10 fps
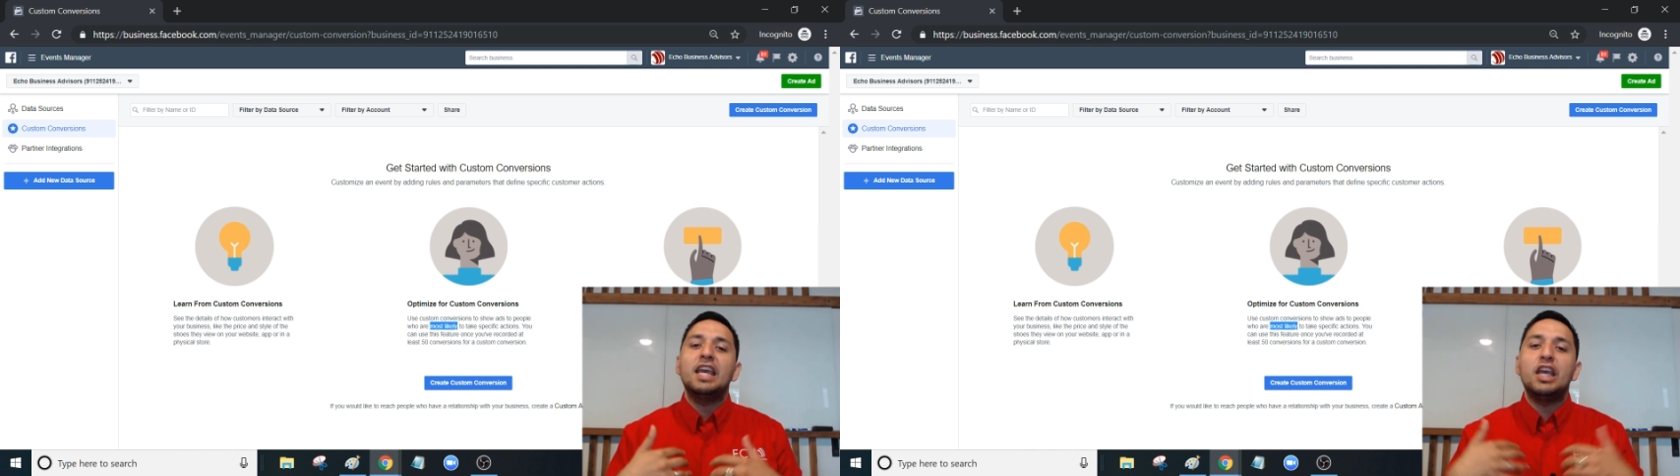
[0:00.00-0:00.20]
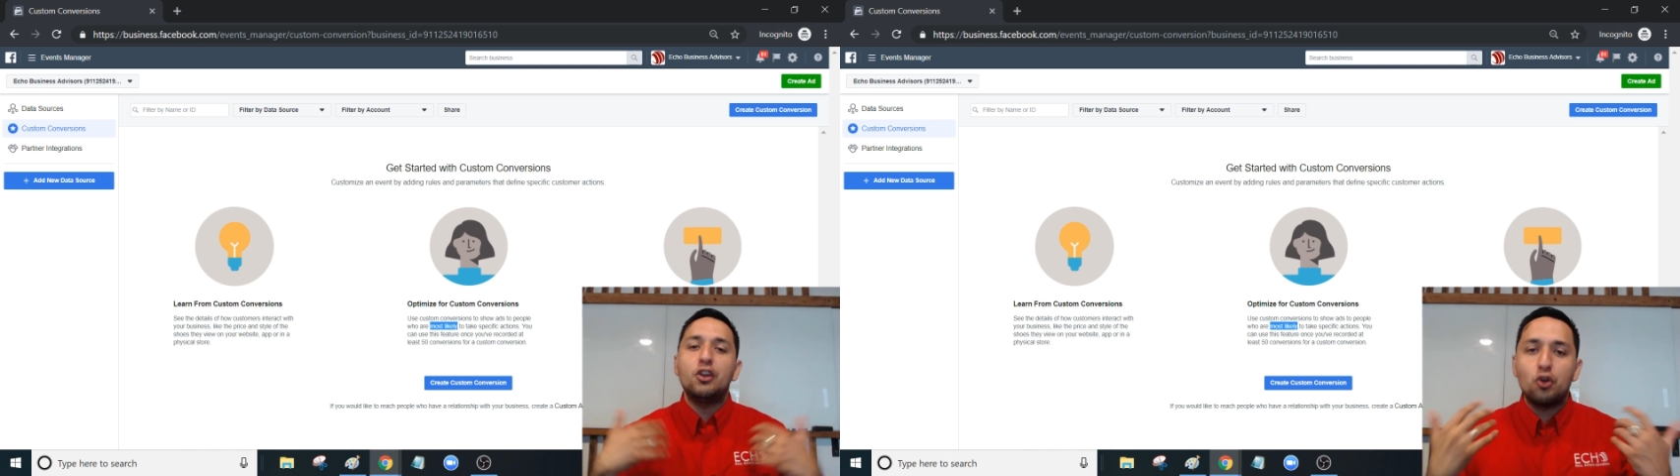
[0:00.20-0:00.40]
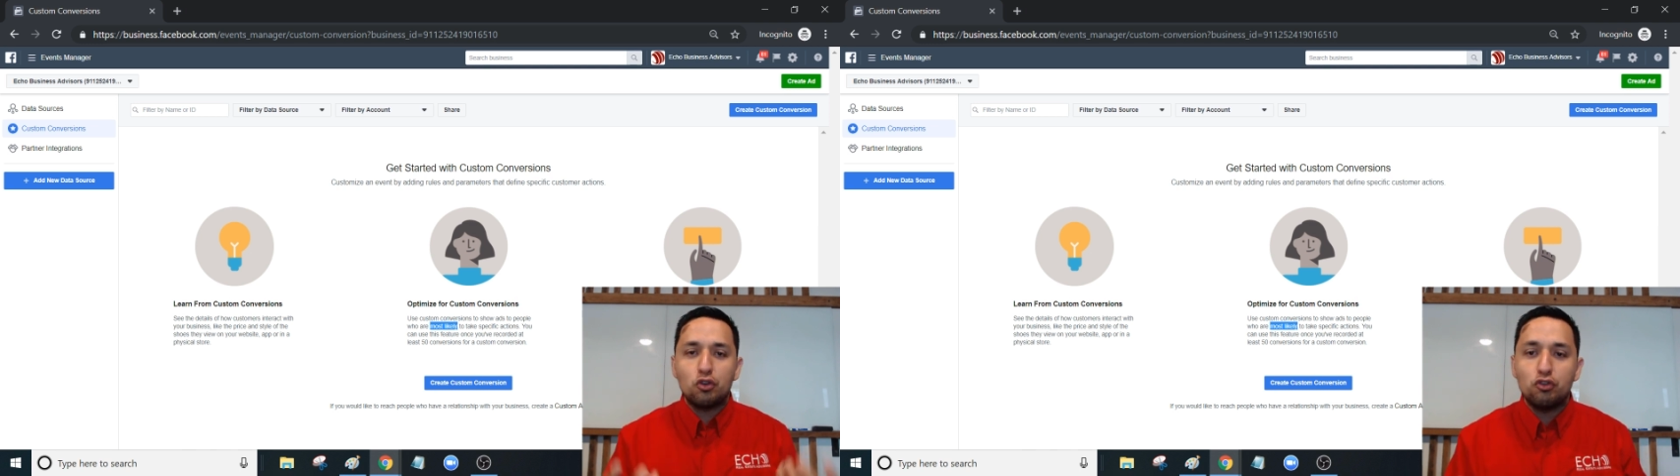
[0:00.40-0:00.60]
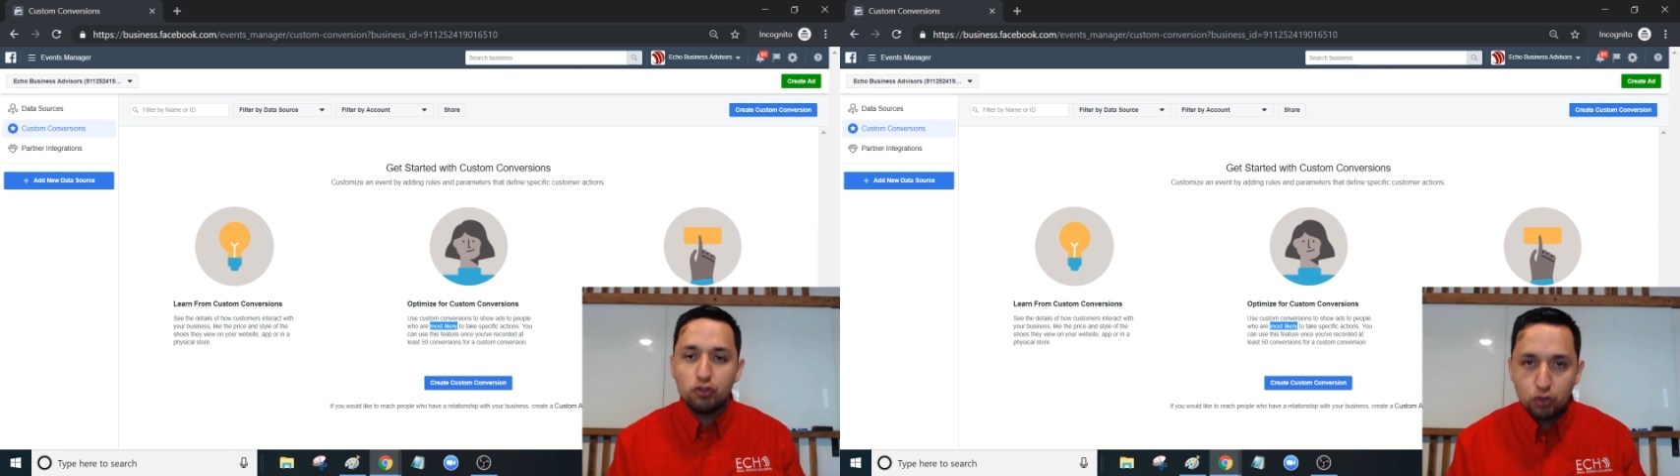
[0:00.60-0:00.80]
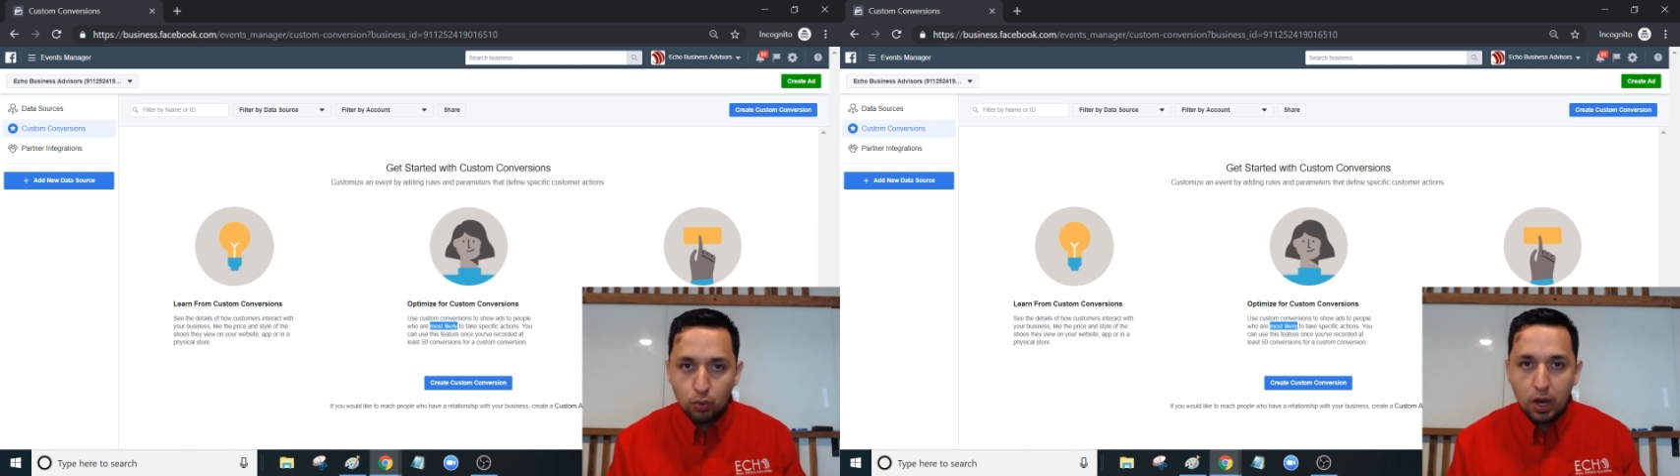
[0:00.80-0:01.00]
in order
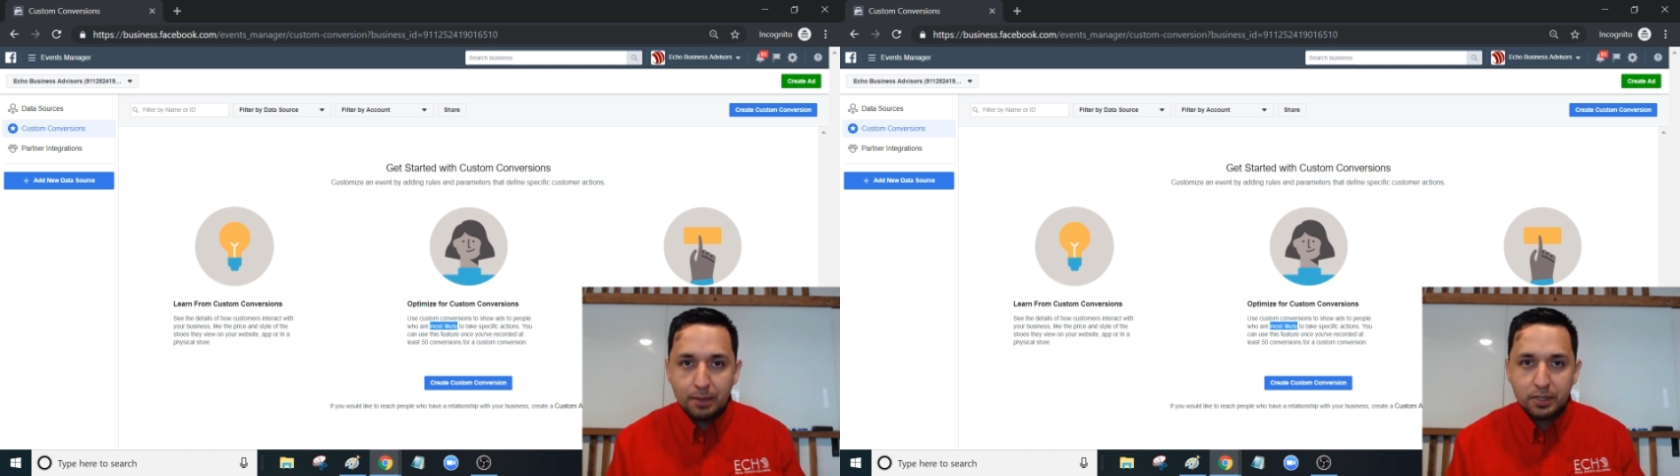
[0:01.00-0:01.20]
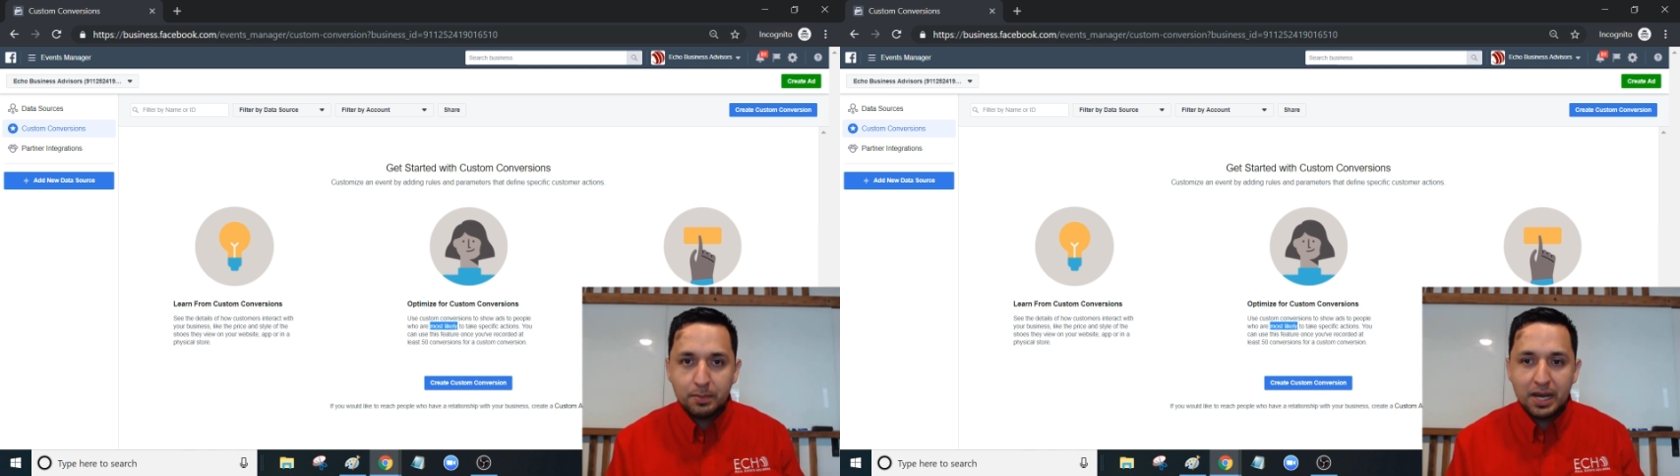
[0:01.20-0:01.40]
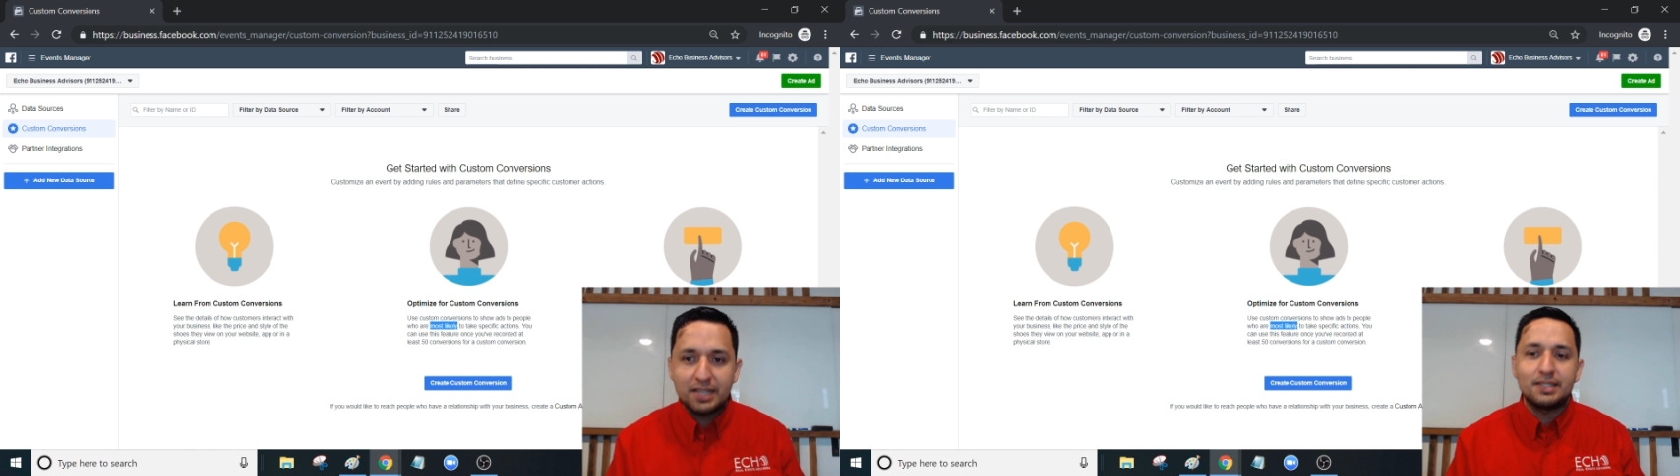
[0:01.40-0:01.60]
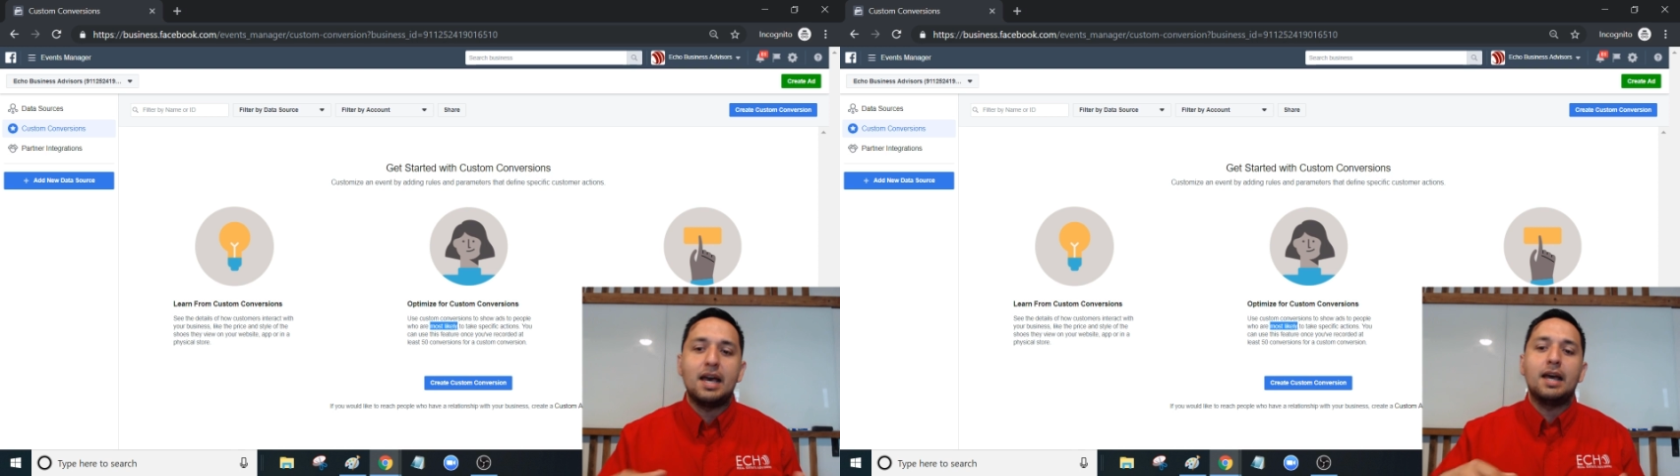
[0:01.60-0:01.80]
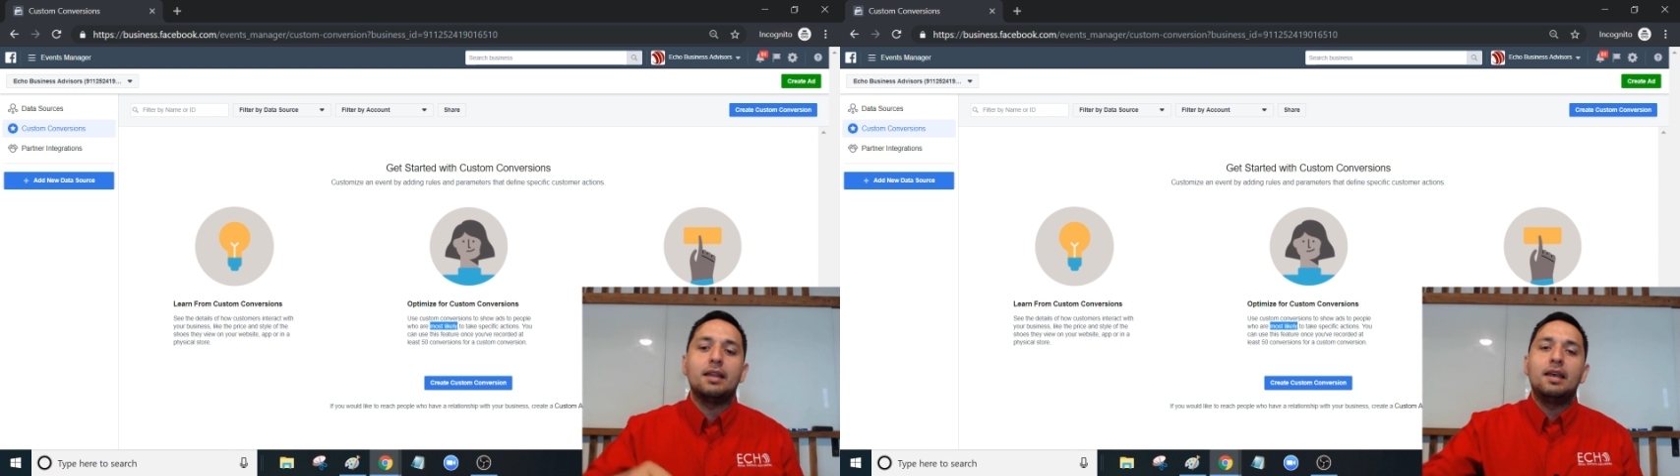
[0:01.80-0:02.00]
to optimize
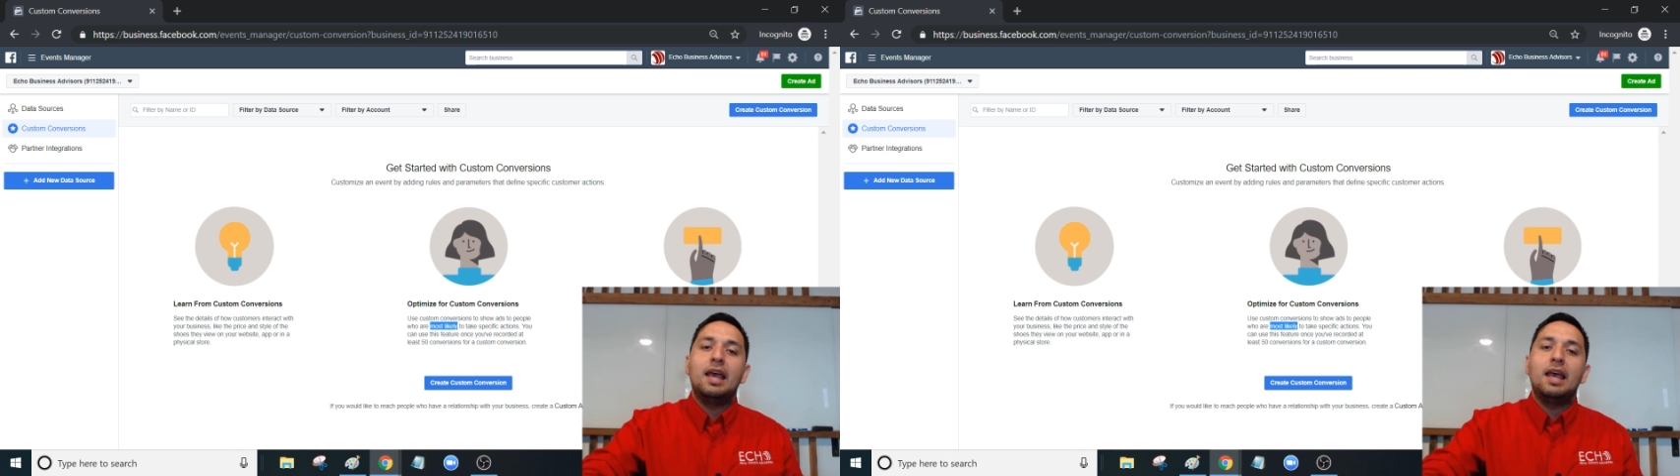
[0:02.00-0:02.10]
that.